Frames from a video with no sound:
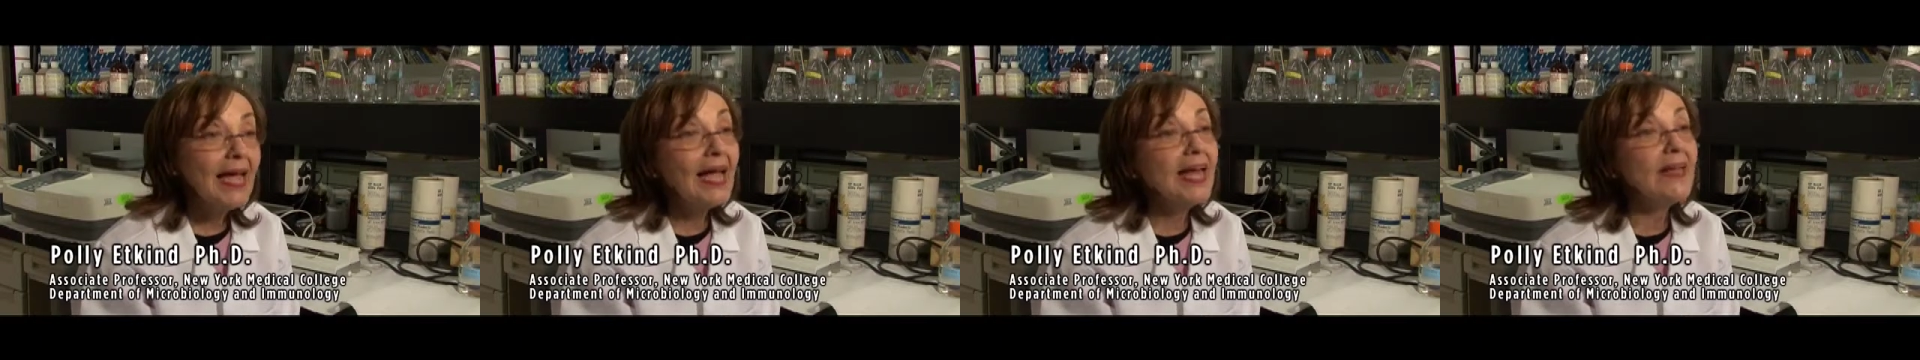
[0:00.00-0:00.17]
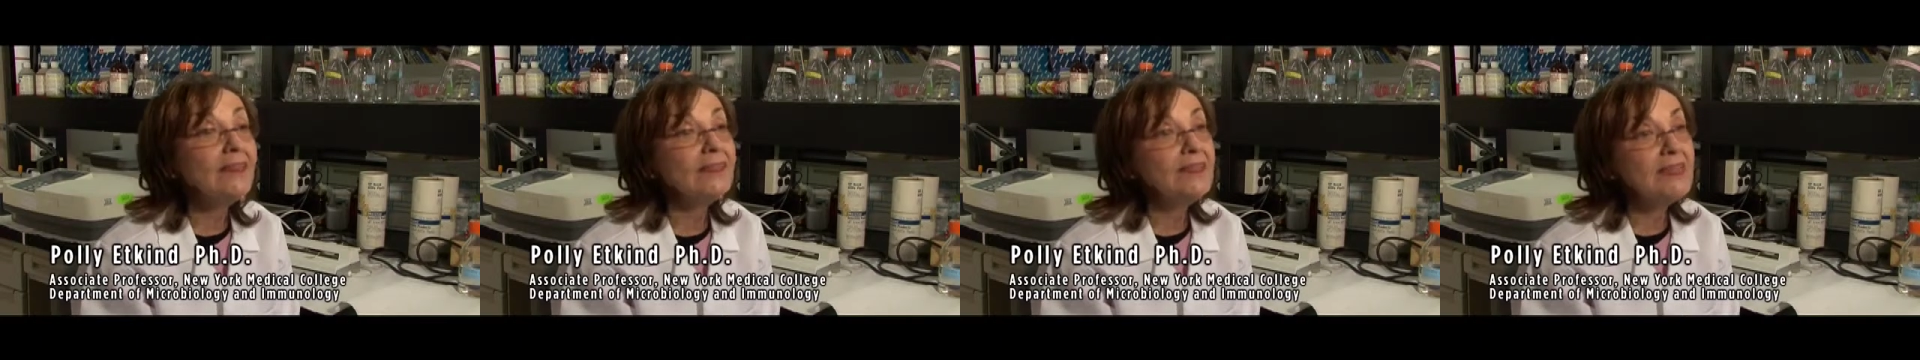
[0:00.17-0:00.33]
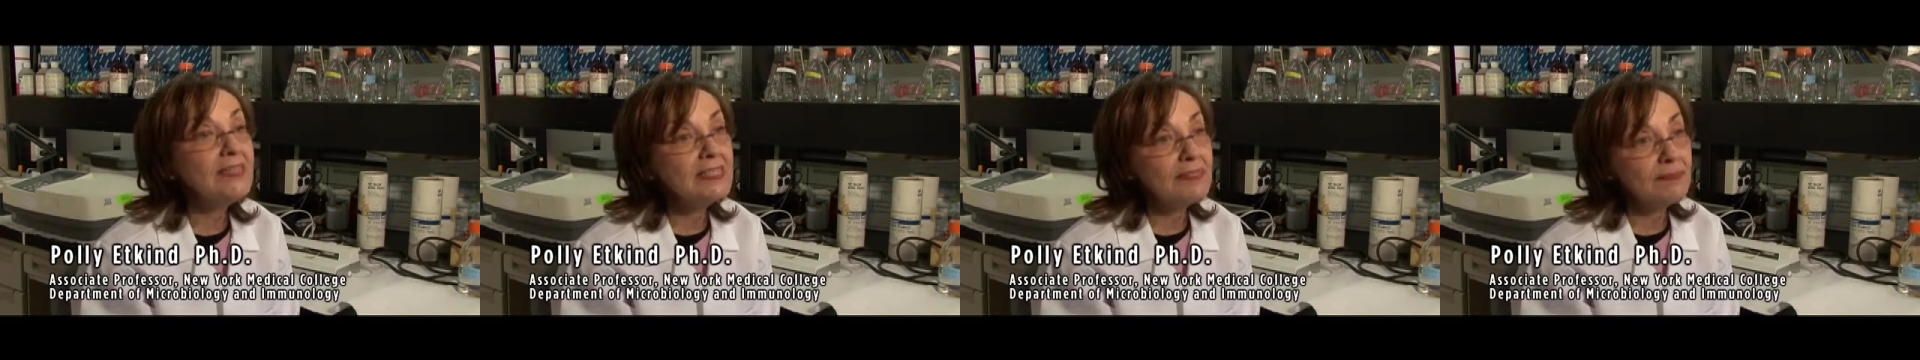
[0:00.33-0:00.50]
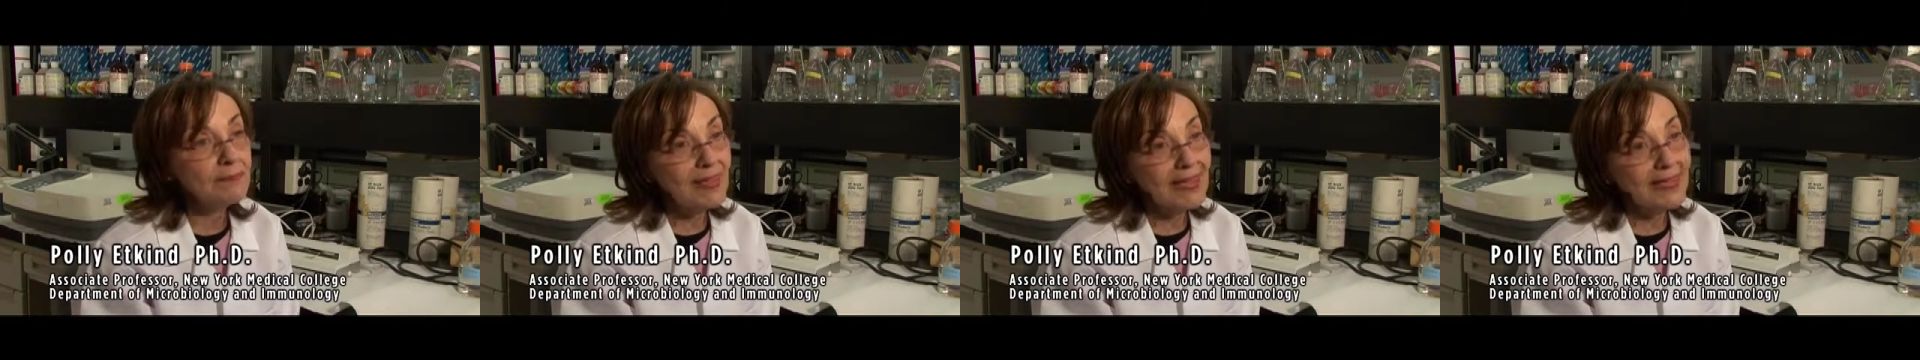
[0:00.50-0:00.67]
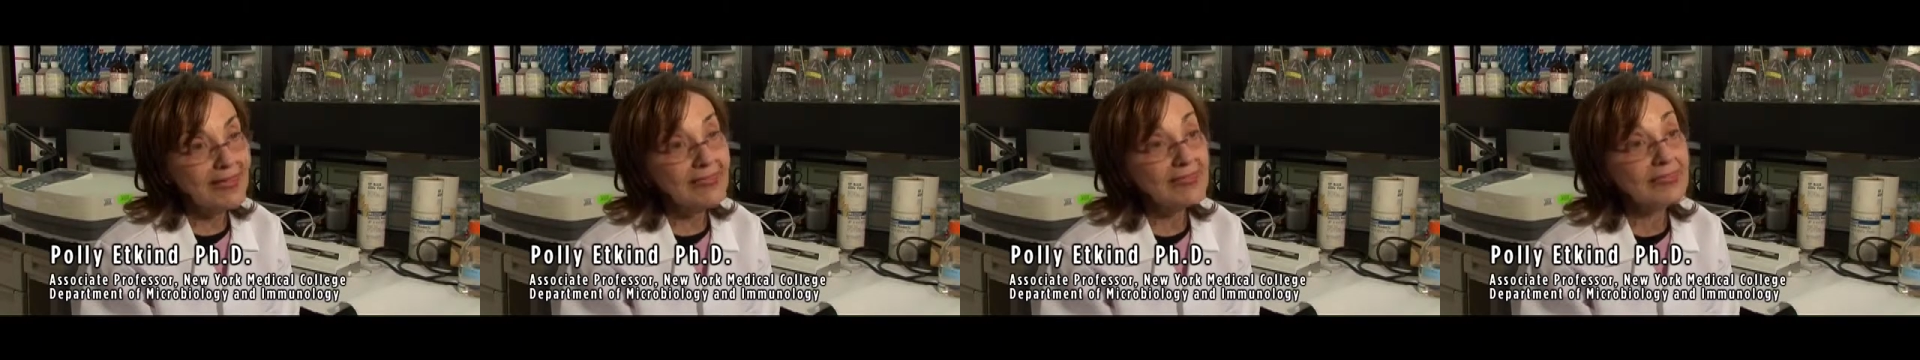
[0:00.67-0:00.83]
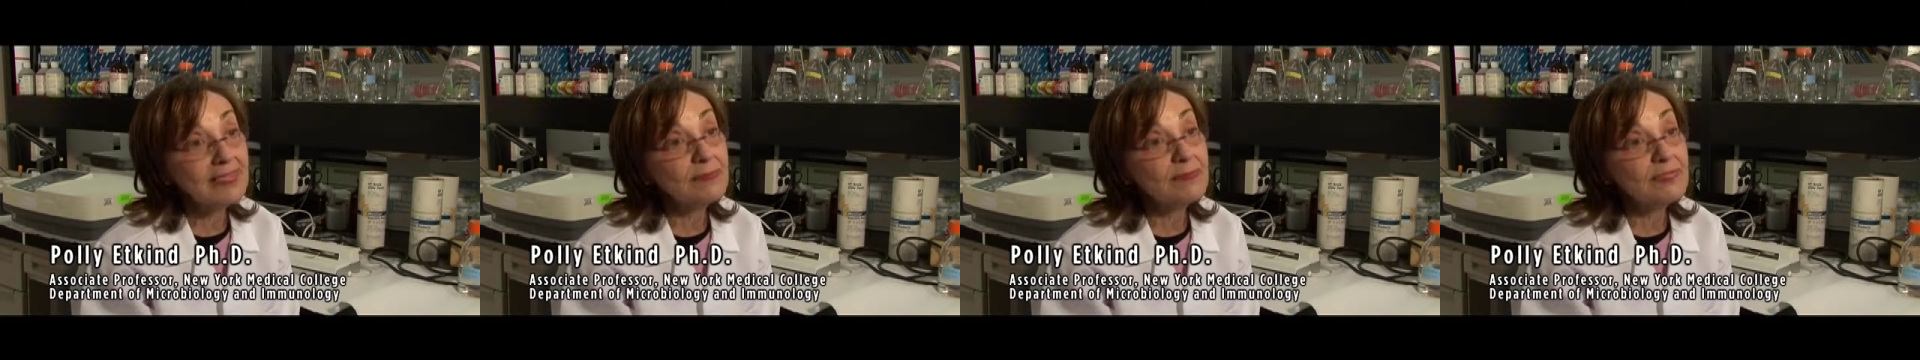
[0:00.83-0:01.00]
and these
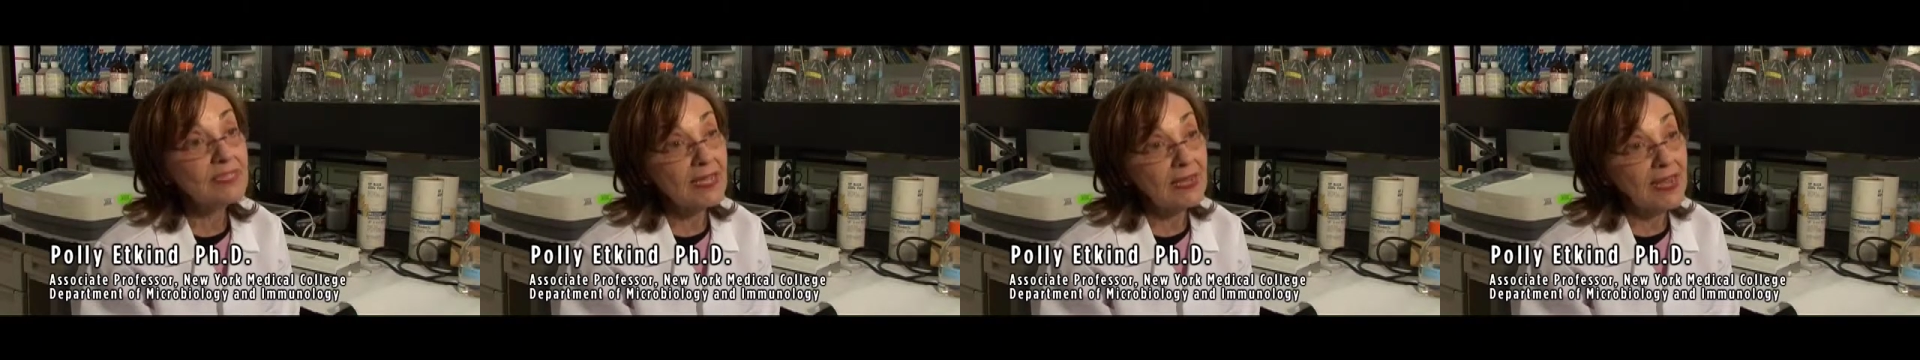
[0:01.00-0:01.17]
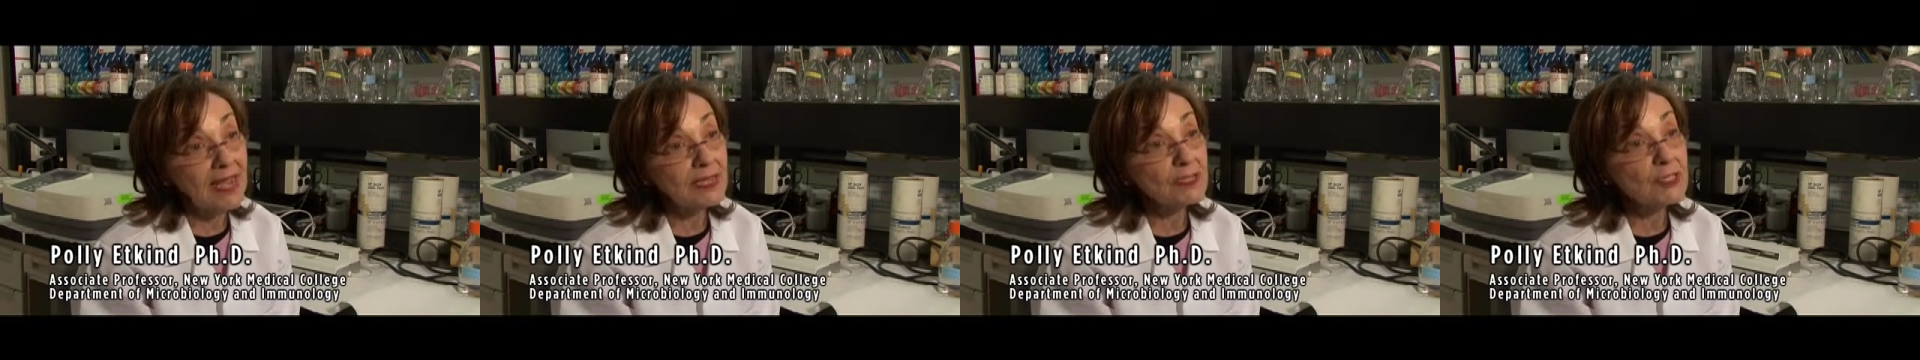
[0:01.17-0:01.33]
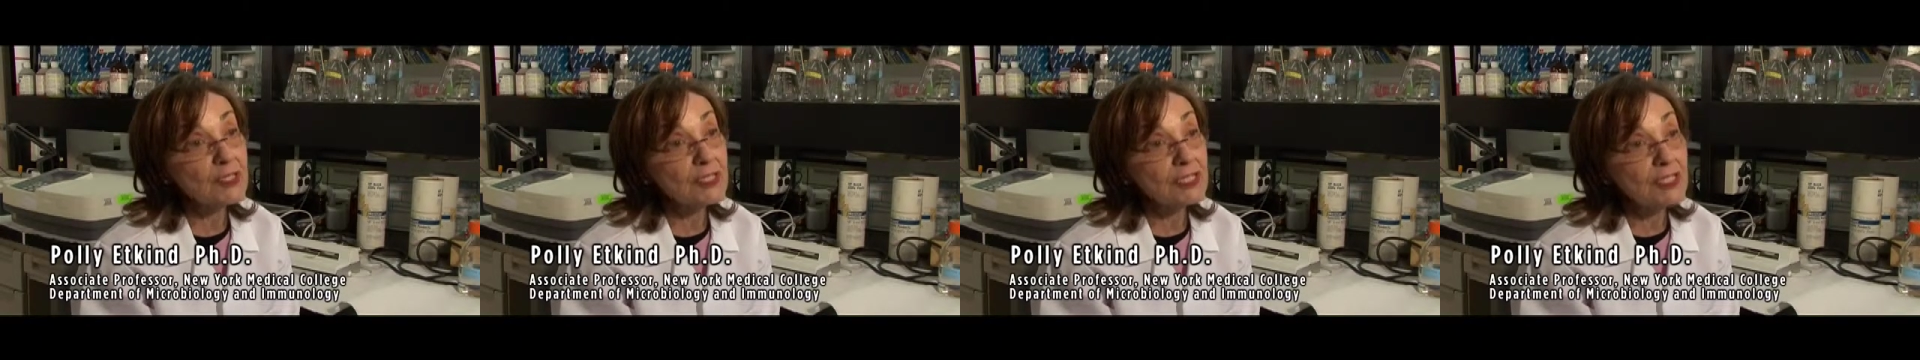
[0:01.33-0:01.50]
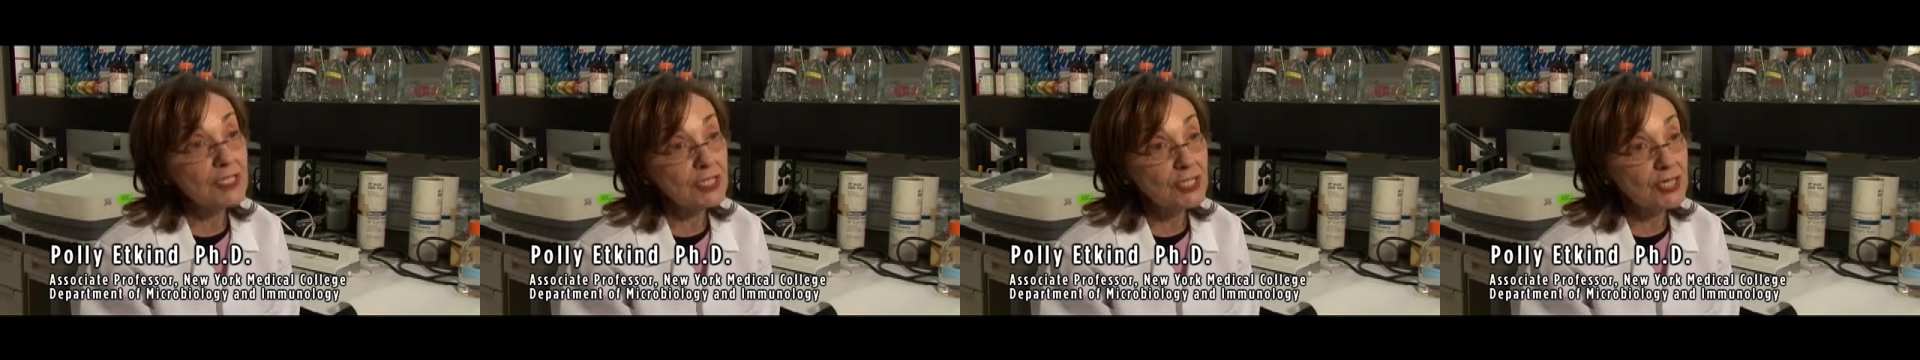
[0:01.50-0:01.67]
mechanisms actually